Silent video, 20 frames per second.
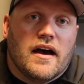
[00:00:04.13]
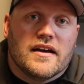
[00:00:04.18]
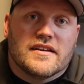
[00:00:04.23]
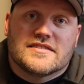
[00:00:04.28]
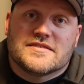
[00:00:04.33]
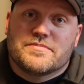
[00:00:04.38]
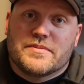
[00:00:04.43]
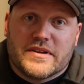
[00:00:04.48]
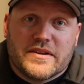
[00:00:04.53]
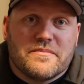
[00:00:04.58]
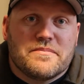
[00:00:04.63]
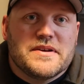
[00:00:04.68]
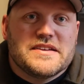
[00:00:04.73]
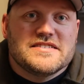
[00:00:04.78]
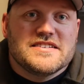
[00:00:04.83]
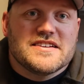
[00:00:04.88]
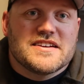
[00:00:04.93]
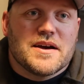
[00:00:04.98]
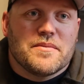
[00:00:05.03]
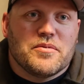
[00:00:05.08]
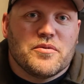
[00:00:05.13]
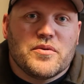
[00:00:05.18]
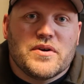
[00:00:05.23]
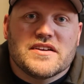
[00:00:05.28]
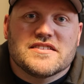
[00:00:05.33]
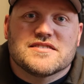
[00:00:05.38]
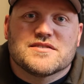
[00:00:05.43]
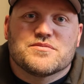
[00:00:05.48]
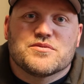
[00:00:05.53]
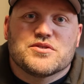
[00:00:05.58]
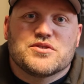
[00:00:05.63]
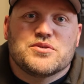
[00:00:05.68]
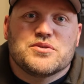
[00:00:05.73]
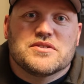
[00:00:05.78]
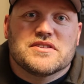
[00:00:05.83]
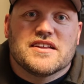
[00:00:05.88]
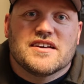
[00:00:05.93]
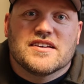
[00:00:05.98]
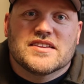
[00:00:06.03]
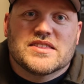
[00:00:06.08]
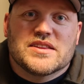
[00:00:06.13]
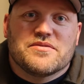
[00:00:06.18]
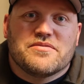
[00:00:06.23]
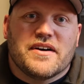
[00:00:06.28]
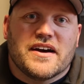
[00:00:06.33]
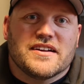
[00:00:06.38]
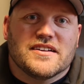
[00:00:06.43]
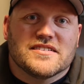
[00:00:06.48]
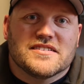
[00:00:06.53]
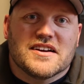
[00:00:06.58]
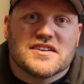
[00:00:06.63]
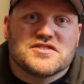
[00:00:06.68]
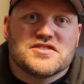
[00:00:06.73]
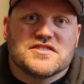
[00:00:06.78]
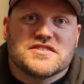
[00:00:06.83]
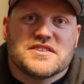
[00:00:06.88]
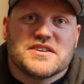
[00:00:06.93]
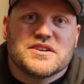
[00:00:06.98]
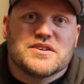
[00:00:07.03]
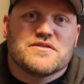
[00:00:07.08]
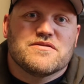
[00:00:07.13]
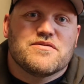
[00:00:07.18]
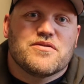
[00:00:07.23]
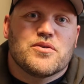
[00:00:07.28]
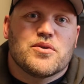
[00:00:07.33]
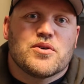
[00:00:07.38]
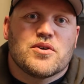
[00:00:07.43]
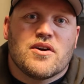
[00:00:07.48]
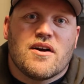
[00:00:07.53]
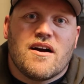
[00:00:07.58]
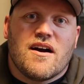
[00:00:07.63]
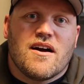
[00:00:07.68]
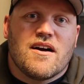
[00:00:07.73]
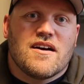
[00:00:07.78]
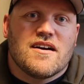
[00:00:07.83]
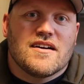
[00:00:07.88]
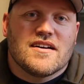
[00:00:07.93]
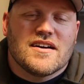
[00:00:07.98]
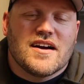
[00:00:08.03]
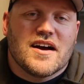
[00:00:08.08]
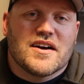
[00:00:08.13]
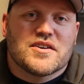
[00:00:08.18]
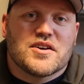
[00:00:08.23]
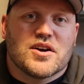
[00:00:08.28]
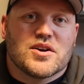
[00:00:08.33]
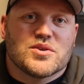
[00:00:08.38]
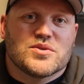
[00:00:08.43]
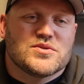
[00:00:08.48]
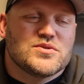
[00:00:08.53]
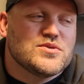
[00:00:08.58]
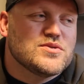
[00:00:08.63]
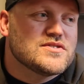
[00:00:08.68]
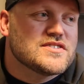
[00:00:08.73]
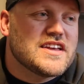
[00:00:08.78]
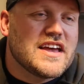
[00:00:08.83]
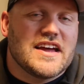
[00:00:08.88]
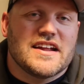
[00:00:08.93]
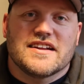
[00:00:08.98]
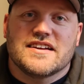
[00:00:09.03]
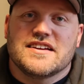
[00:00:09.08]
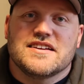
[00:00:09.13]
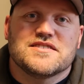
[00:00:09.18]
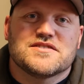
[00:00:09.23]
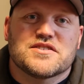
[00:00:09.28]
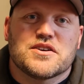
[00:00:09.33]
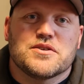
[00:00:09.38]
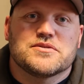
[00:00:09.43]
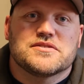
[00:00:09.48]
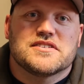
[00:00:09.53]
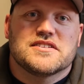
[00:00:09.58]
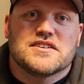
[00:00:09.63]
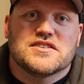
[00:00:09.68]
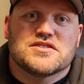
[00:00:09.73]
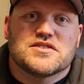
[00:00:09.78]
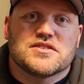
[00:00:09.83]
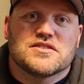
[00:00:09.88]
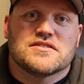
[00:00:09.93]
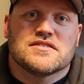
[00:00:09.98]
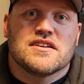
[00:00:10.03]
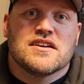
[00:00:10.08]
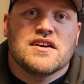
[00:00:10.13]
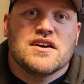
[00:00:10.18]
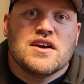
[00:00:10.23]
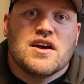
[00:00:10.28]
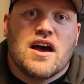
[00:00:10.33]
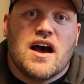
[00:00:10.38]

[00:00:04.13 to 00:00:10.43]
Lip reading: It's been a busy couple weeks as we're doing the final touches here for our Carto Tours Canada East Coast Edition